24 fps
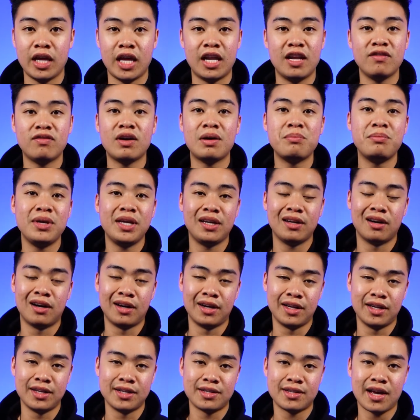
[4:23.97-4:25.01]
And if I'm being
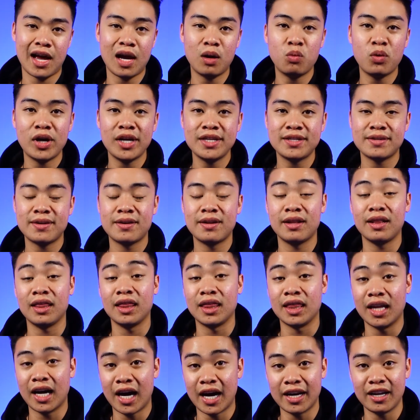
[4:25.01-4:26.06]
honest, I wasted a
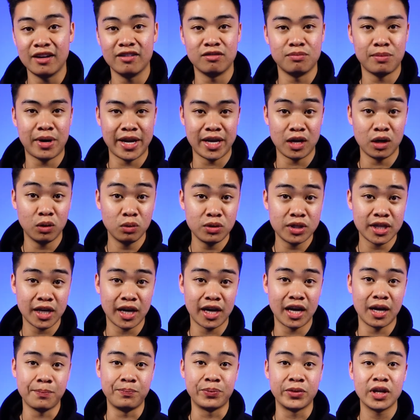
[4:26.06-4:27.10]
lot of my own
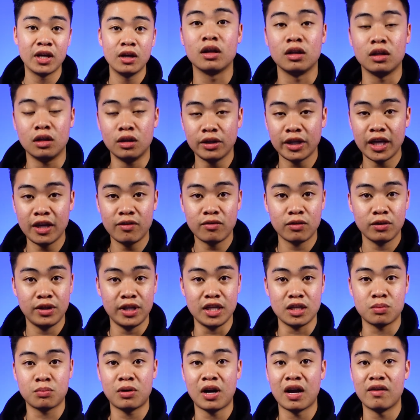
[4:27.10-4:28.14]
time looking for
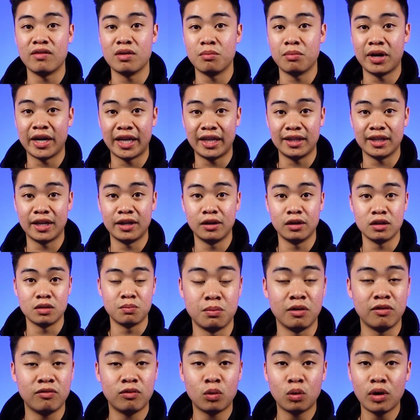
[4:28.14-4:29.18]
these private money lenders
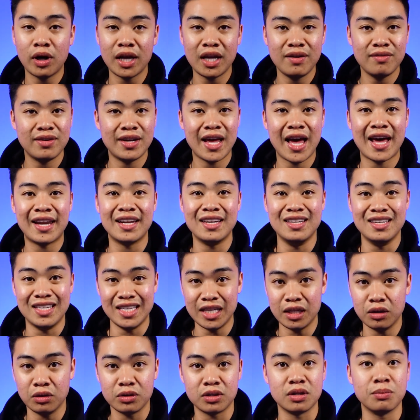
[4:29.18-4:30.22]
before I even had a
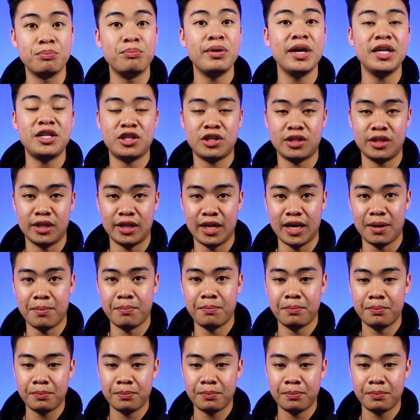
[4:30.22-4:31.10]
deal to pitch to them.